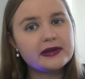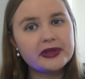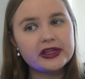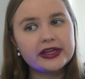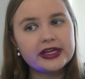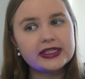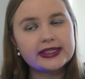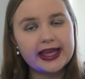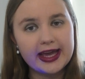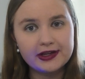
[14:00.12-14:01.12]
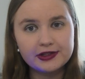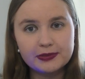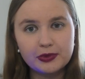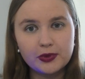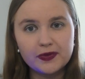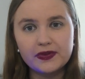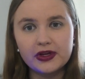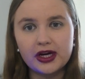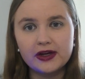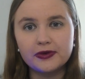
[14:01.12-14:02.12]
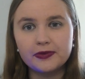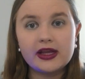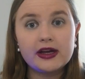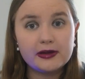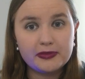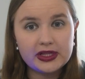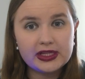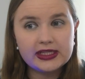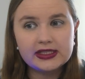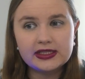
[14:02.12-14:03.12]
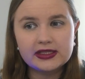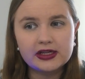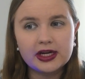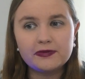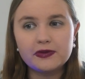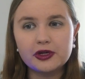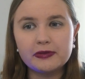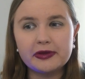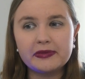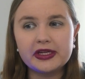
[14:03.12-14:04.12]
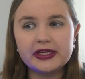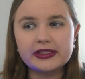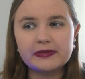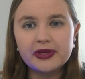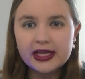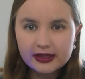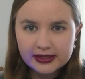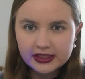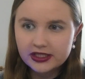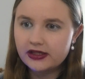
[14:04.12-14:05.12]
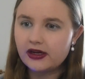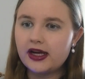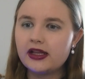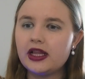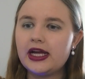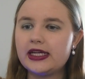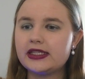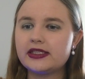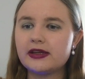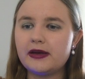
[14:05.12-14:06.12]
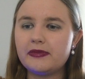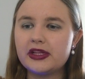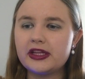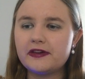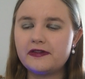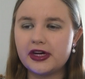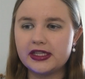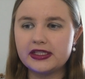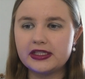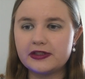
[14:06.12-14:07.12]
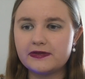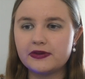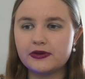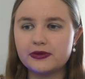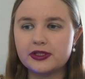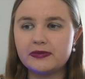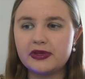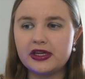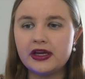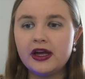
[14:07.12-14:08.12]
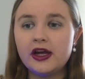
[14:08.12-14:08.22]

Amelia is accountable with Niall. Amelia's desire for commitment is appealing to Niall and Amelia finds it difficult to be